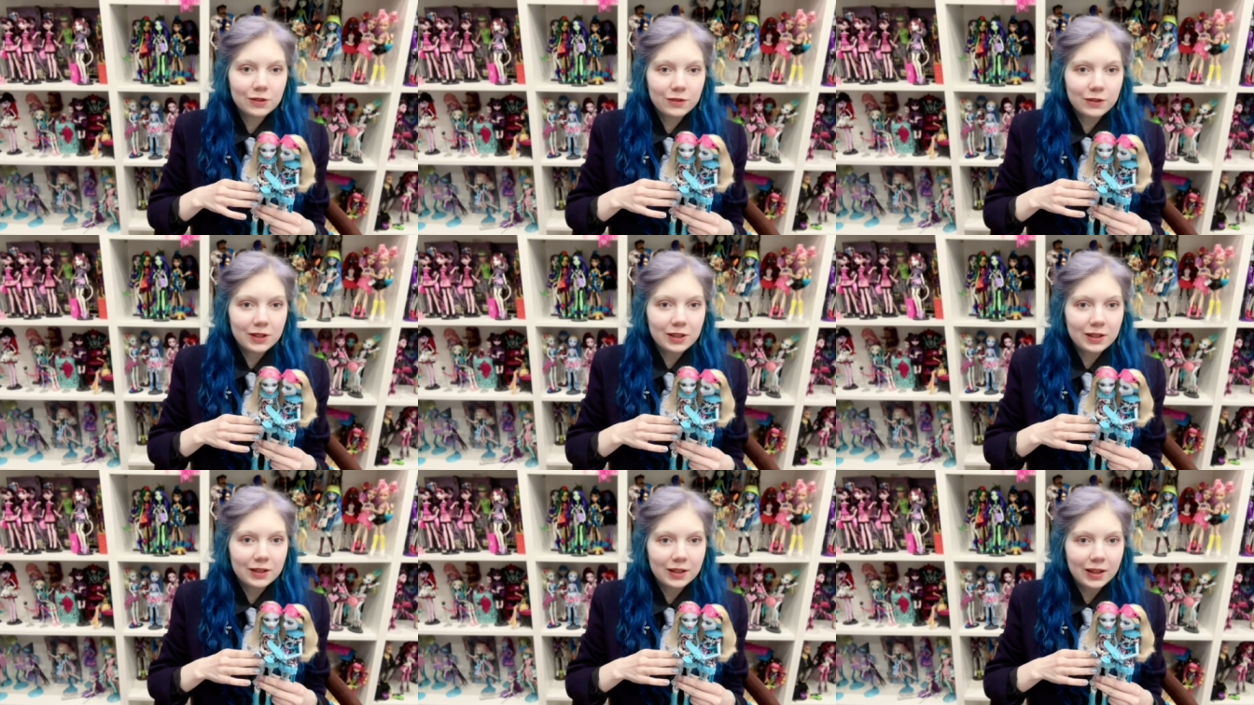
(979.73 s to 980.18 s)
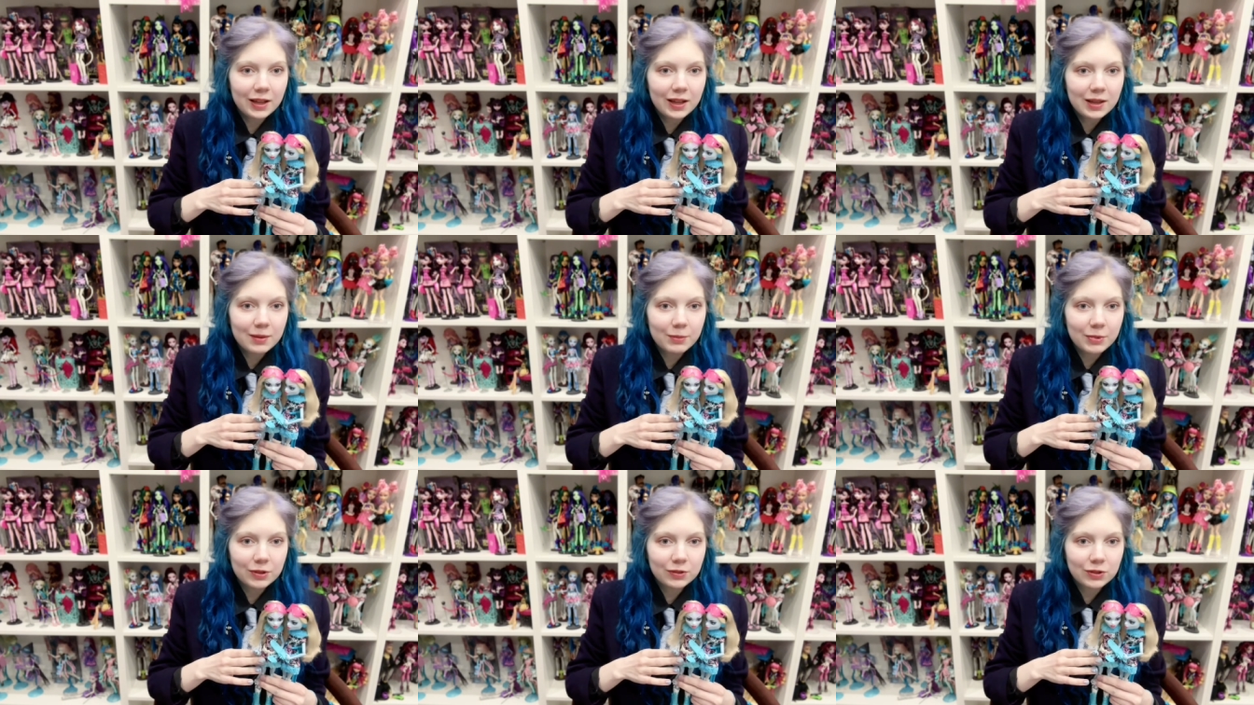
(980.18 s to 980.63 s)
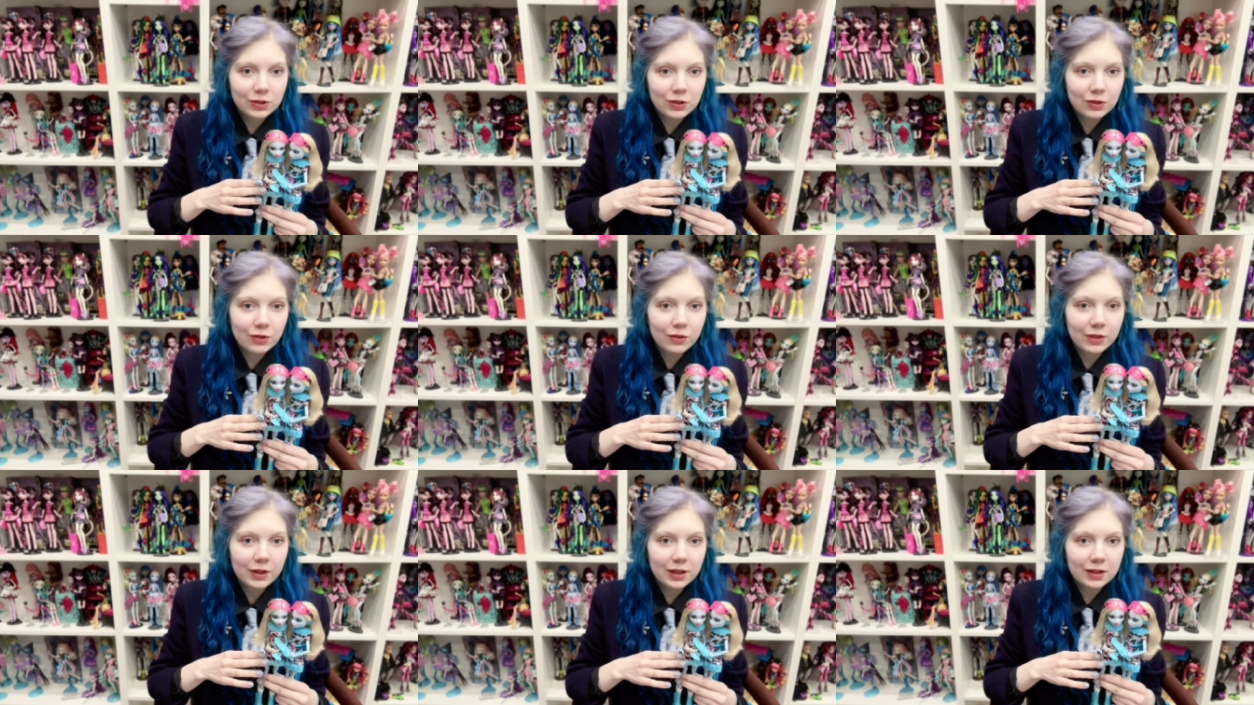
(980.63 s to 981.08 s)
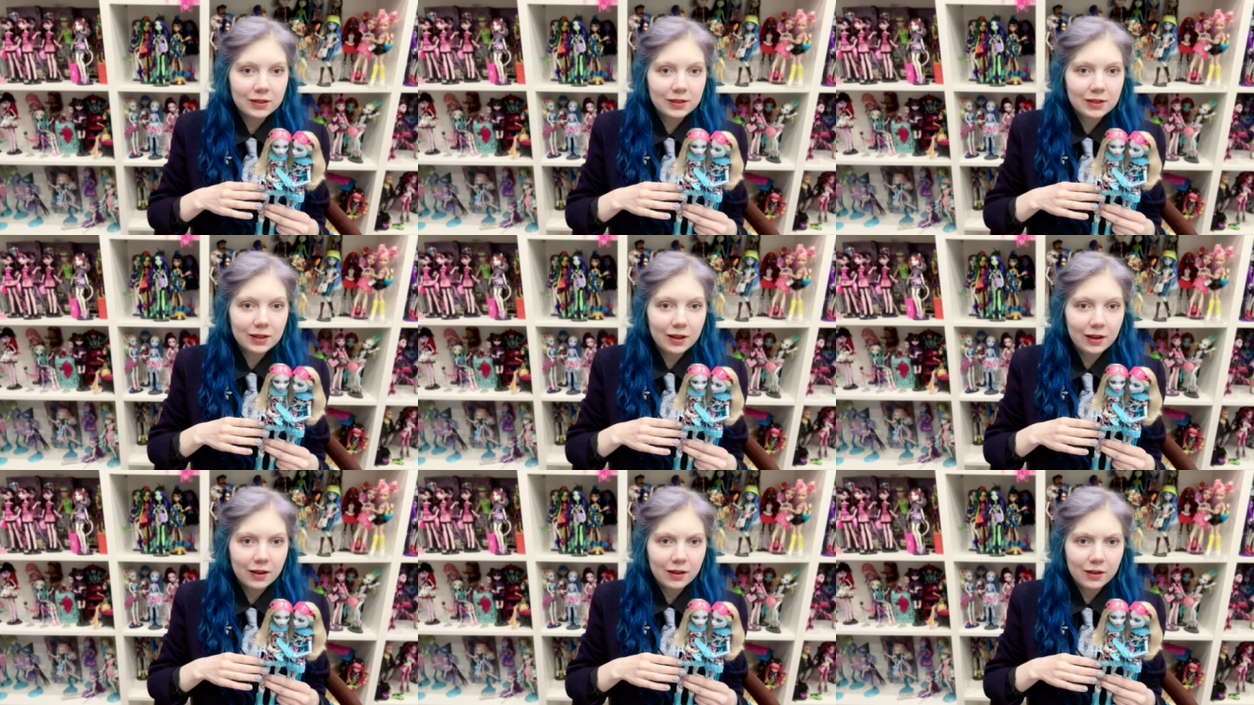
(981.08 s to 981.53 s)
really like about her that
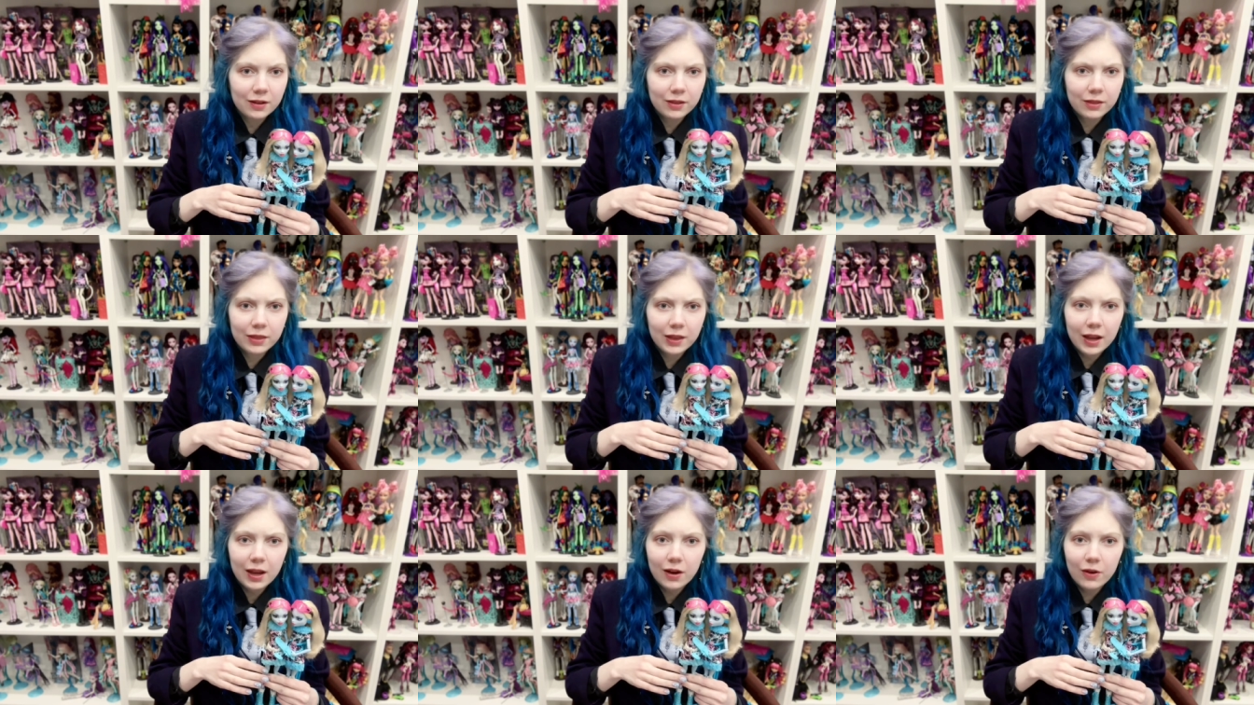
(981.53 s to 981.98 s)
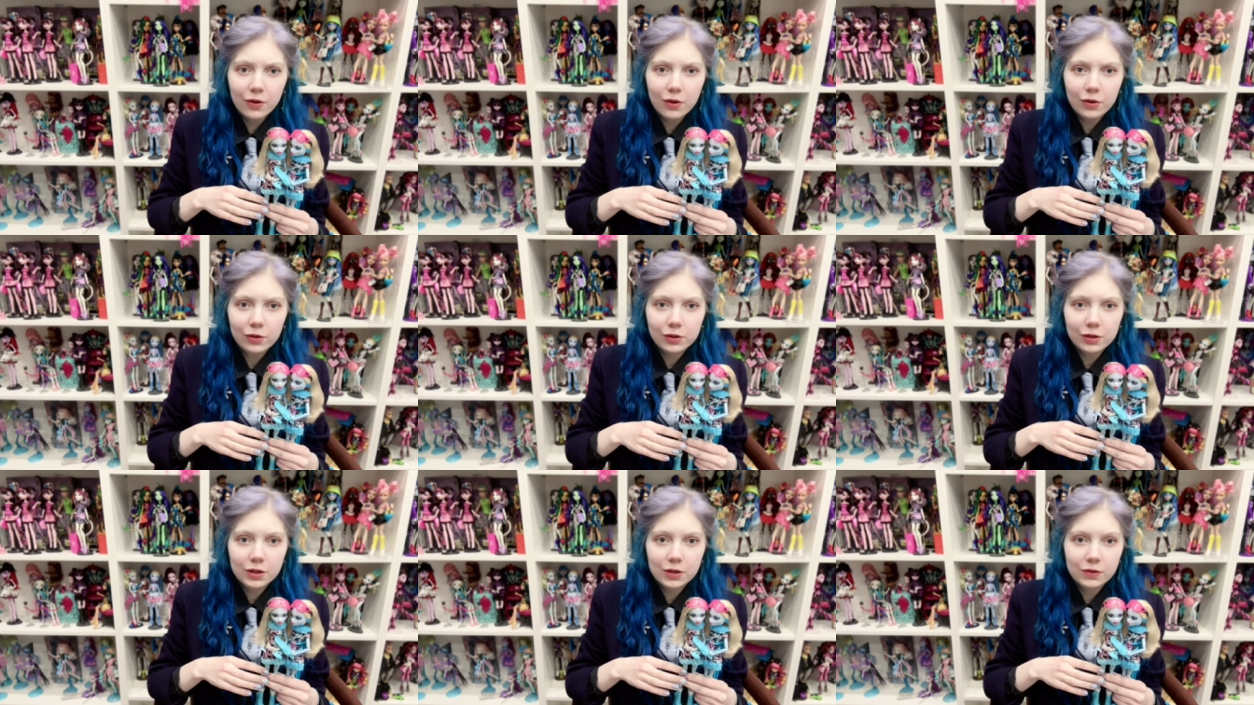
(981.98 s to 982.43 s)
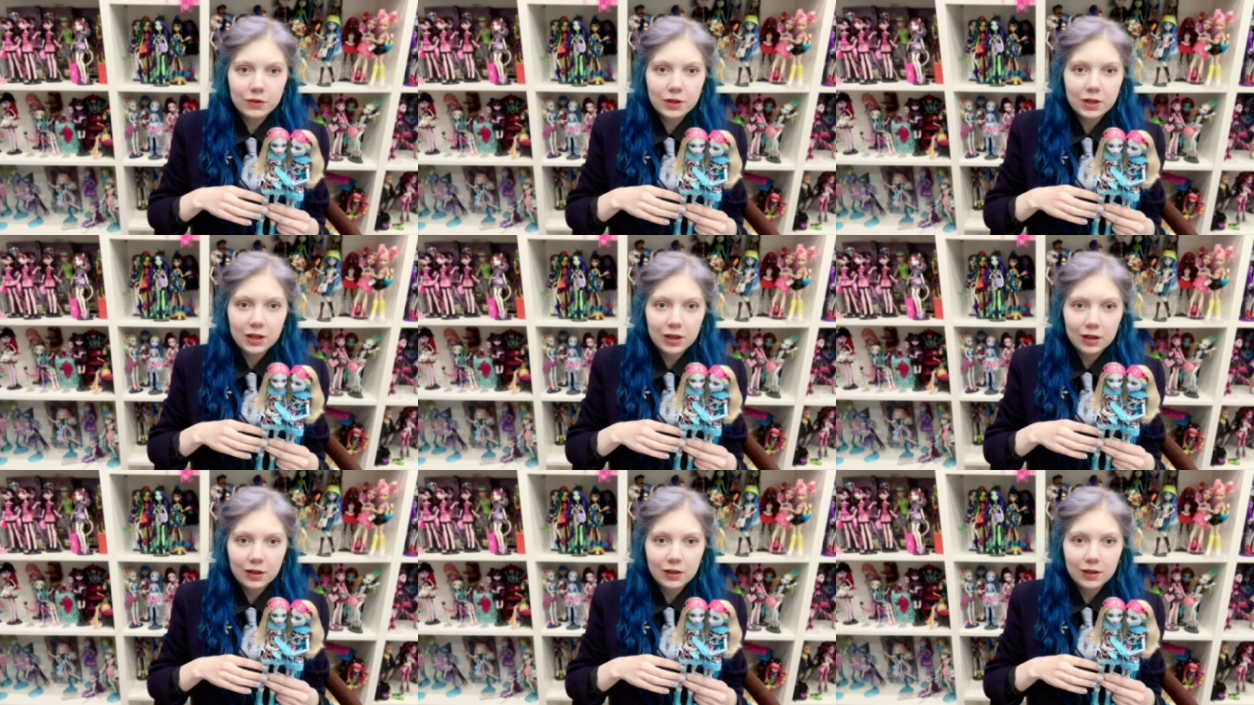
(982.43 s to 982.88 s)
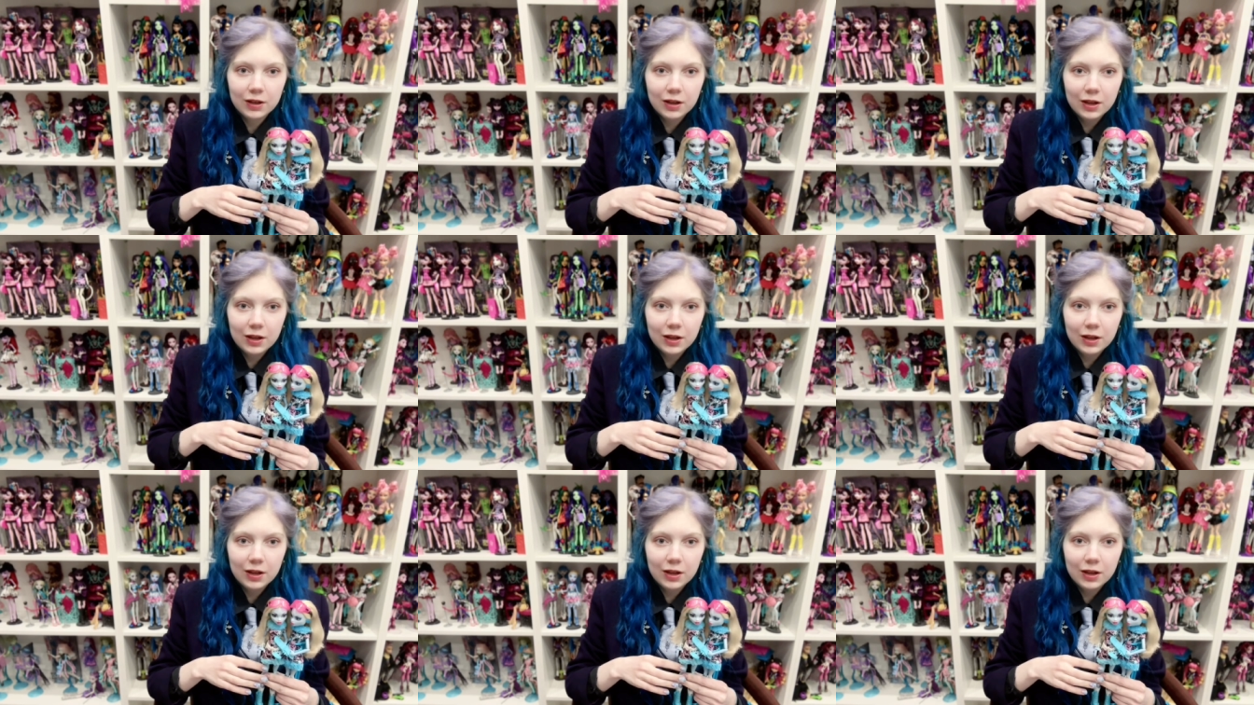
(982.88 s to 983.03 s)
uh, they are all unique.